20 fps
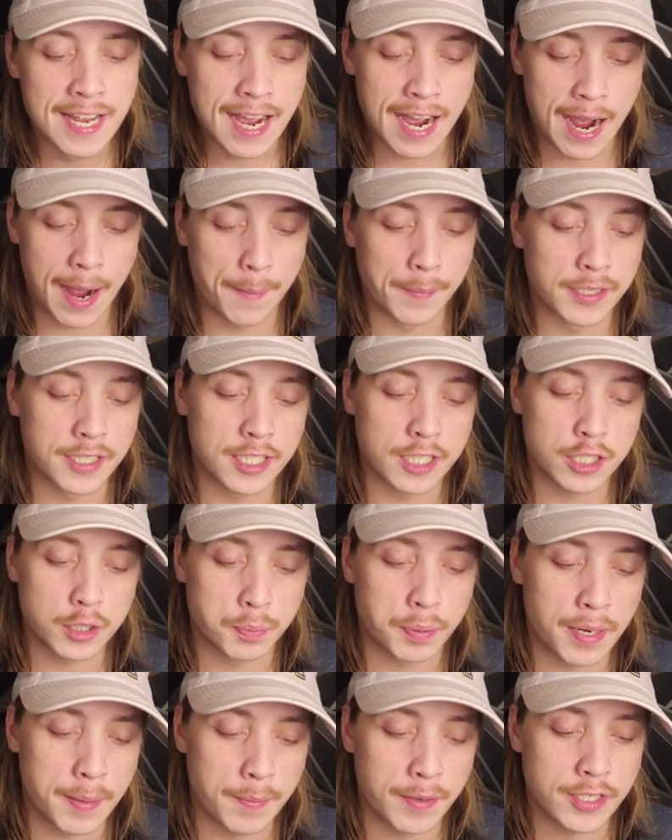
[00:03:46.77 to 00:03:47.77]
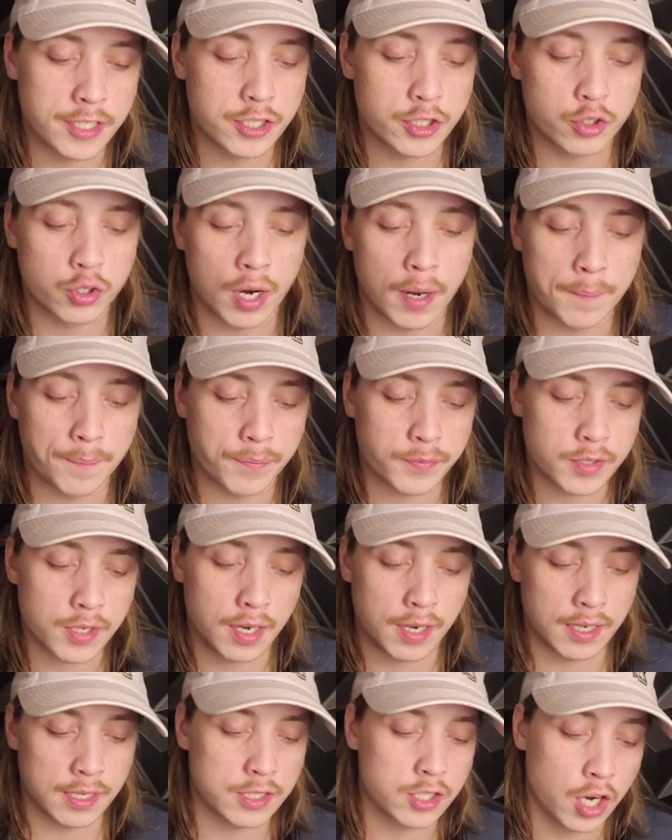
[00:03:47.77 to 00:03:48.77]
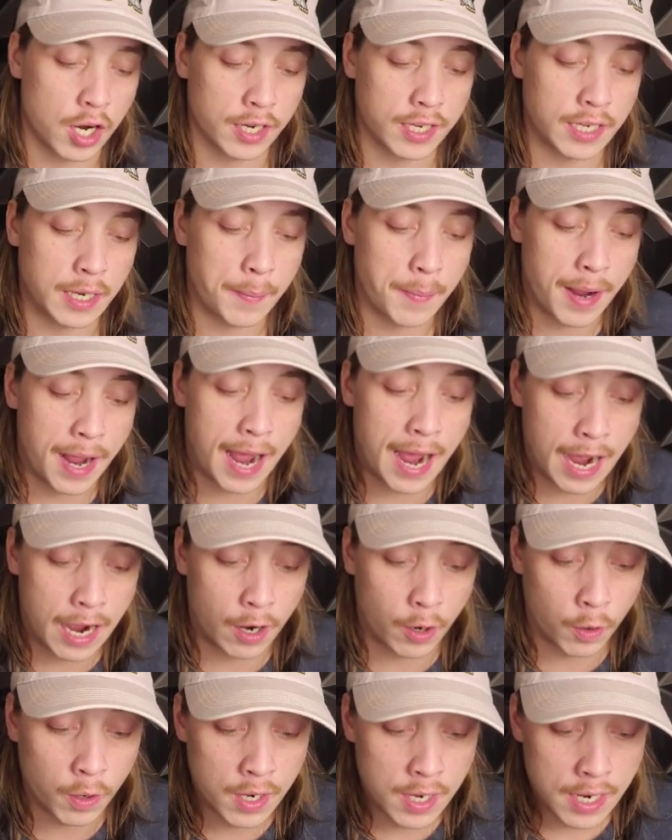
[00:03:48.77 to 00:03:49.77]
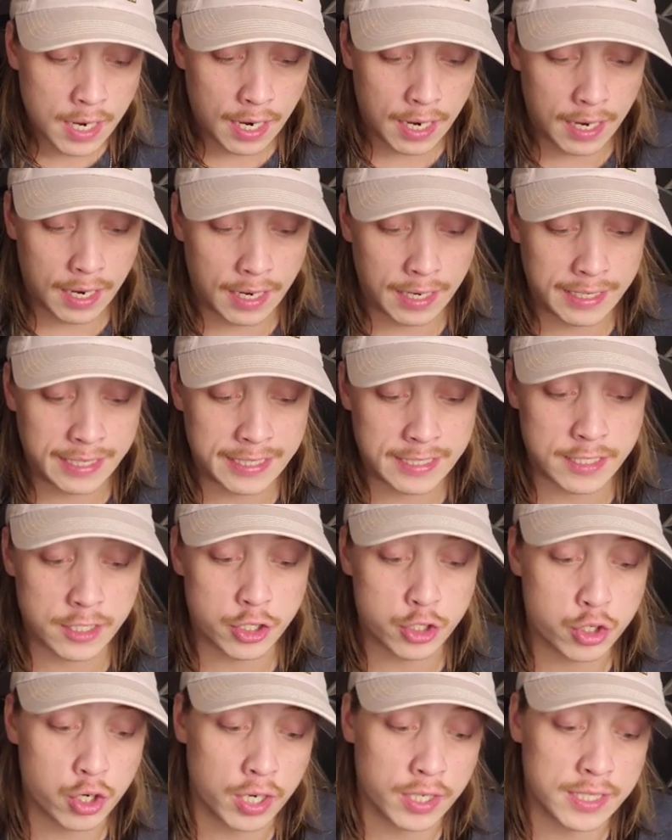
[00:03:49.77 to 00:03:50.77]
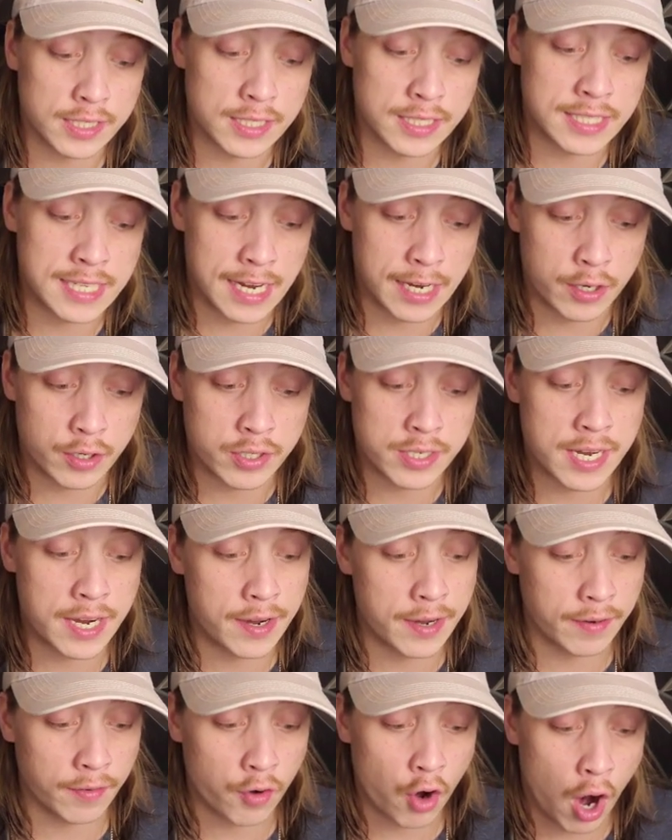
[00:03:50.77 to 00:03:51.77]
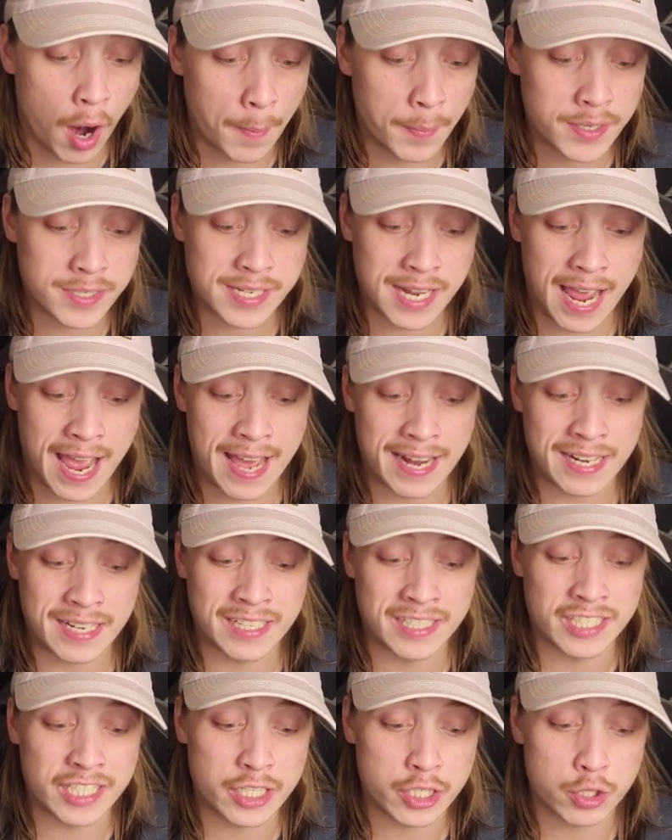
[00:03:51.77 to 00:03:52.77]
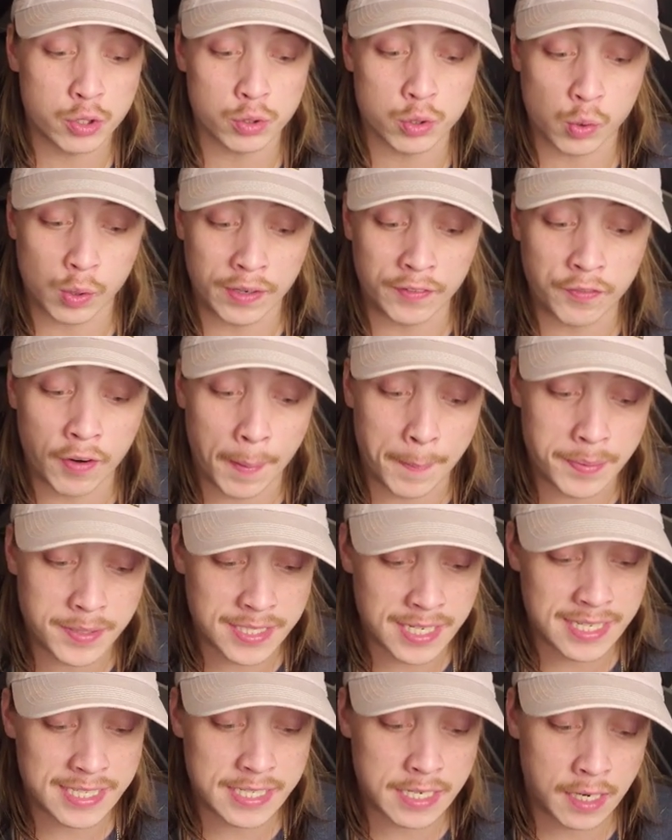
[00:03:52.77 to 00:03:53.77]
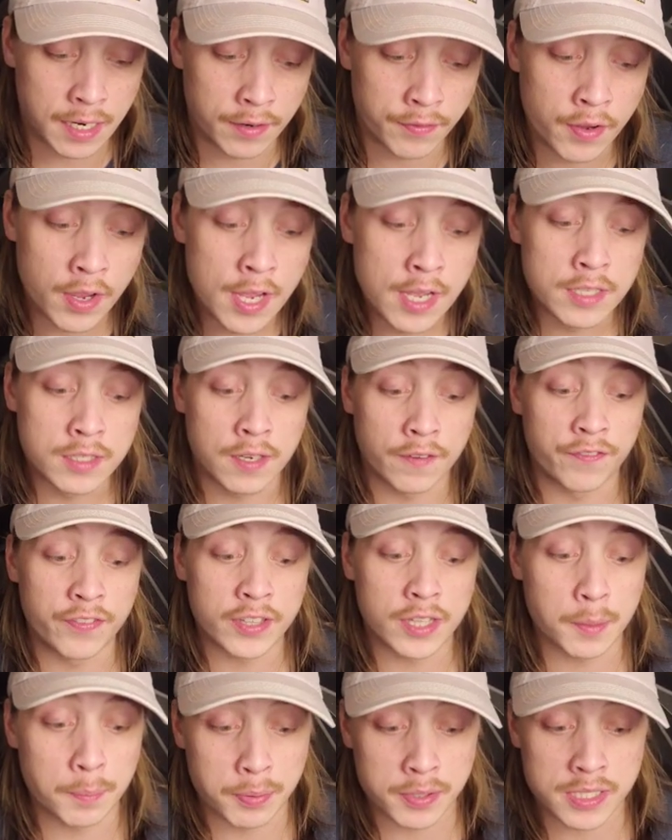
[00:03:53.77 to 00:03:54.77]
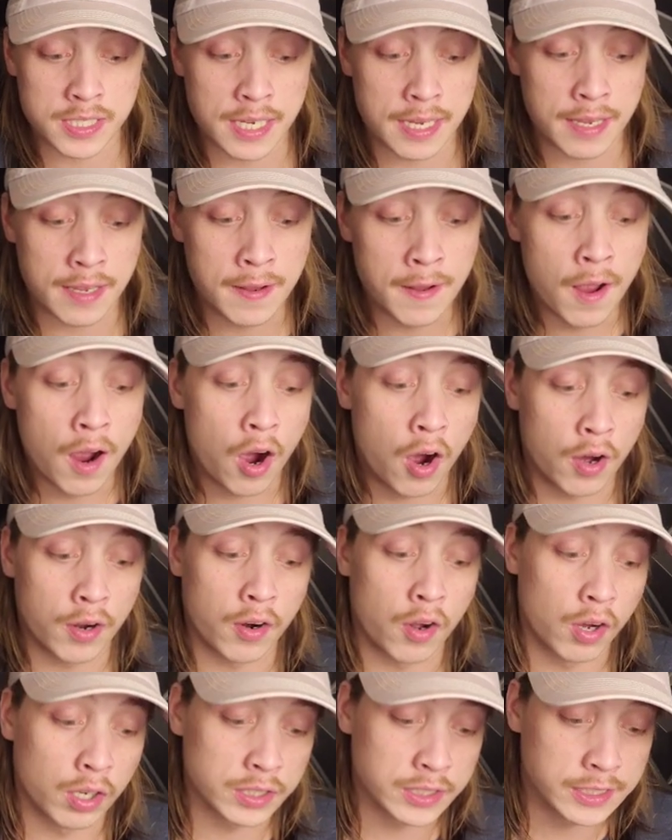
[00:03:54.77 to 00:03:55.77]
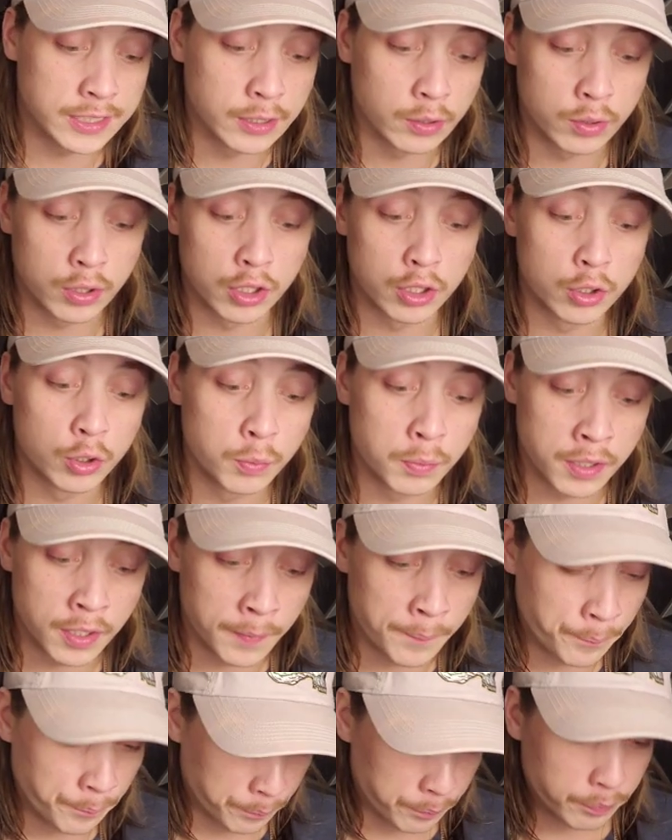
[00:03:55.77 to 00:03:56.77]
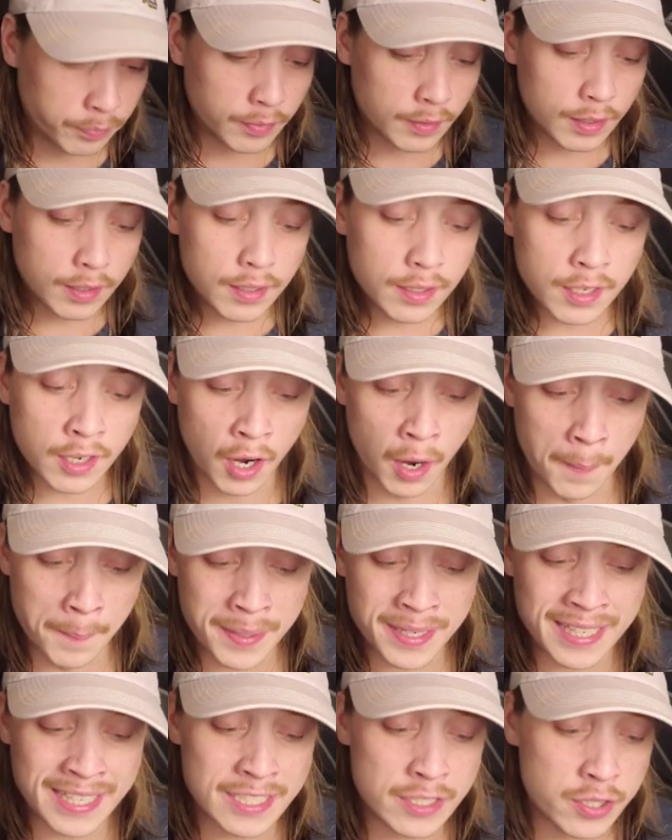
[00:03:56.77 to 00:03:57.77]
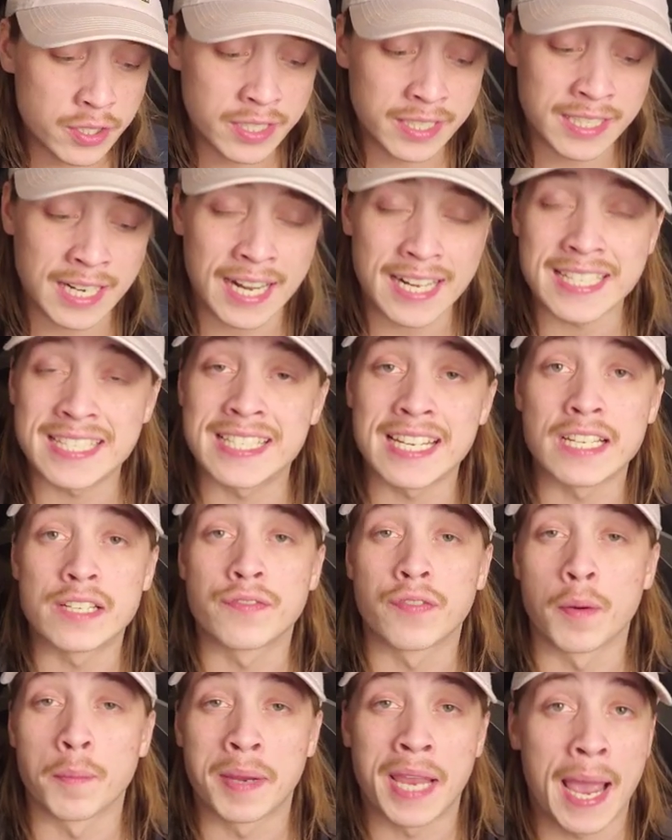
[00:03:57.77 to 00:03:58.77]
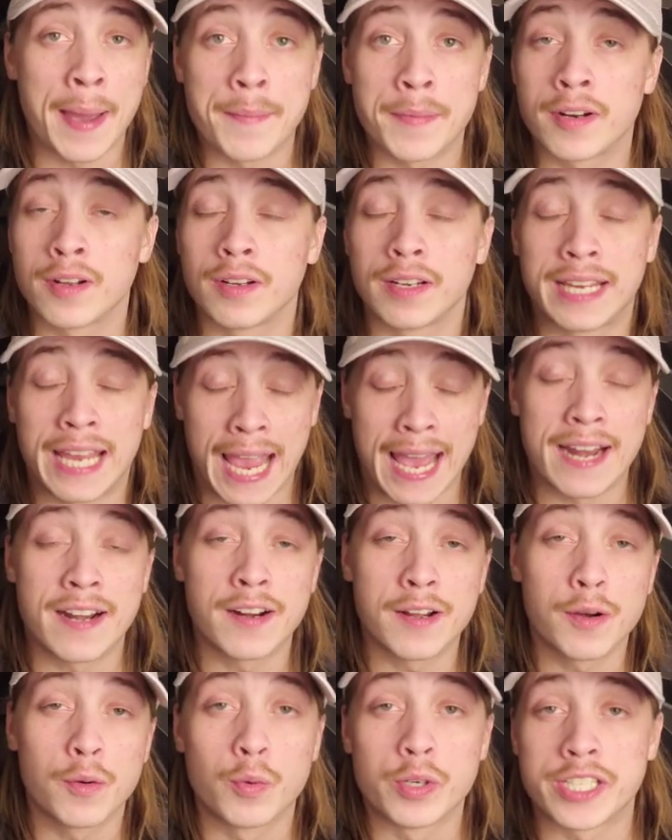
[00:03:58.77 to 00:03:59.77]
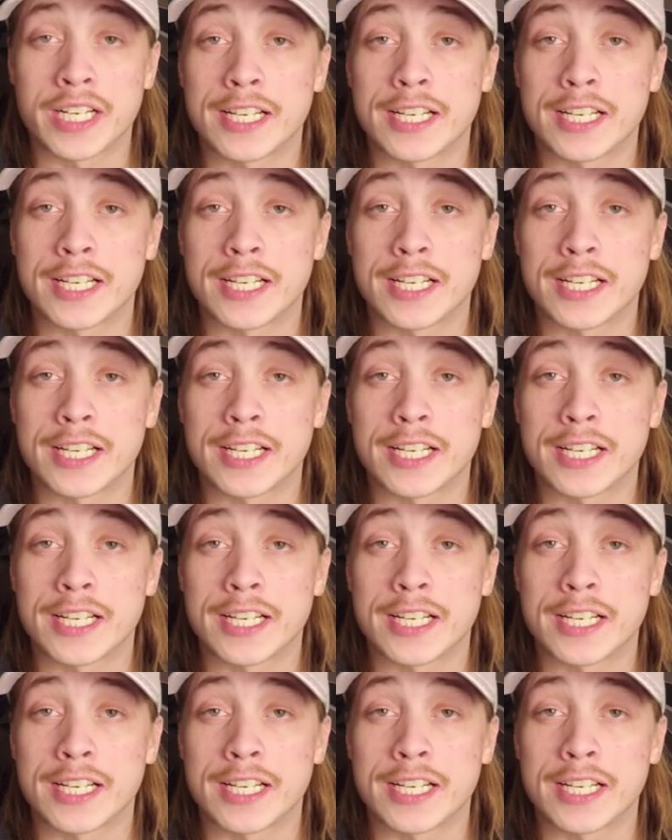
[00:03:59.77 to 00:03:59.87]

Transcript: And this is pretty much Trump talking about how he's instructed the Secretary of Commerce to add an additional 25% tariff to 50% on all steel and aluminum coming into the United States from Canada, which I